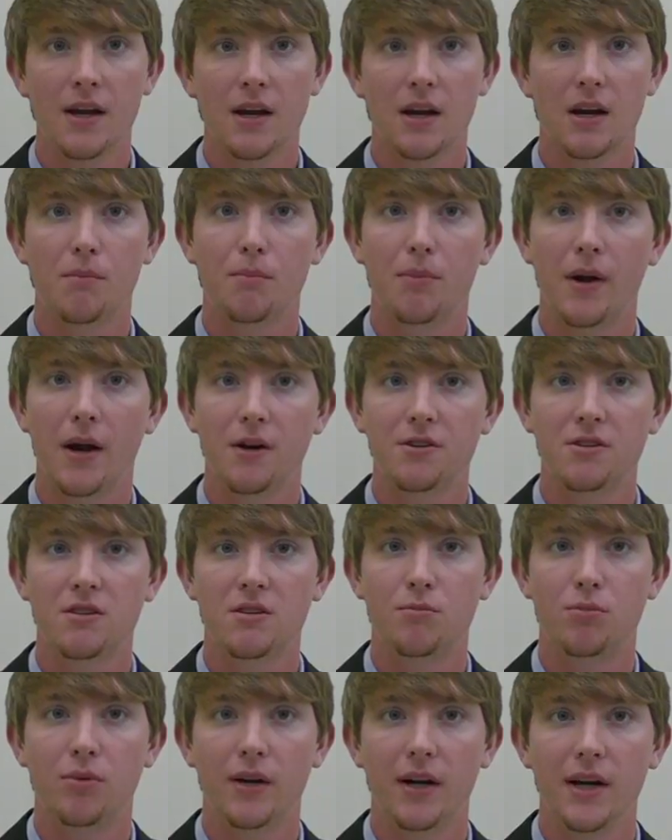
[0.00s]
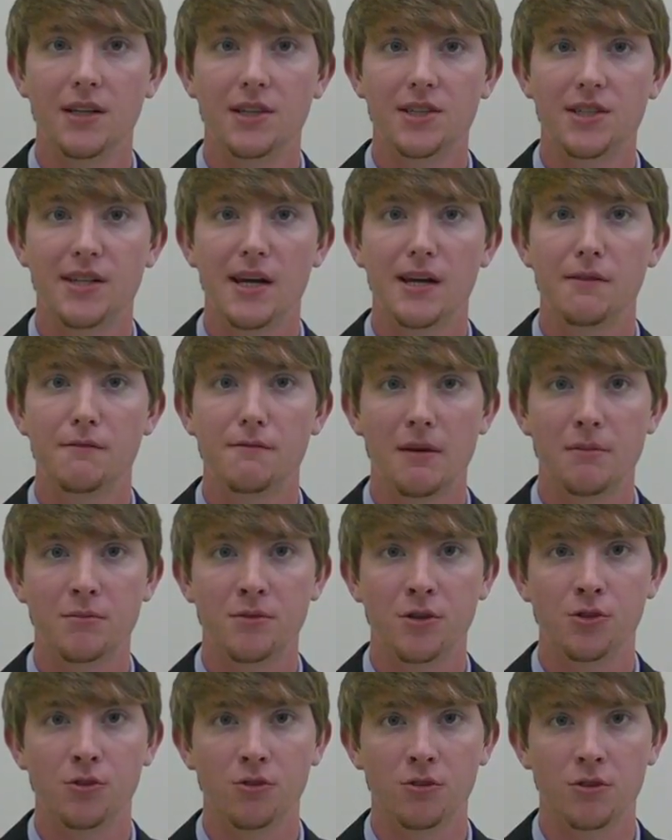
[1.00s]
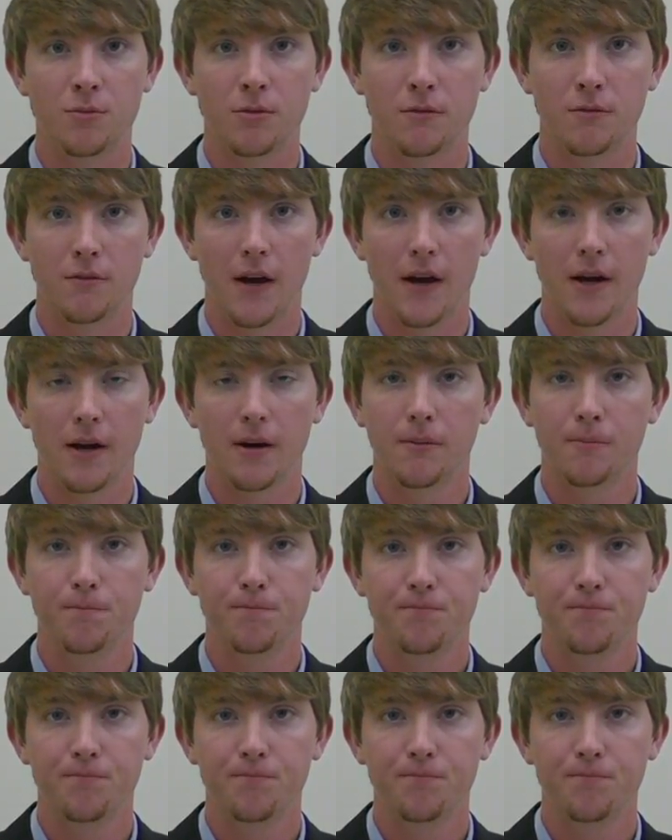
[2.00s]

compared to the brain's 10 femtojoules per fire.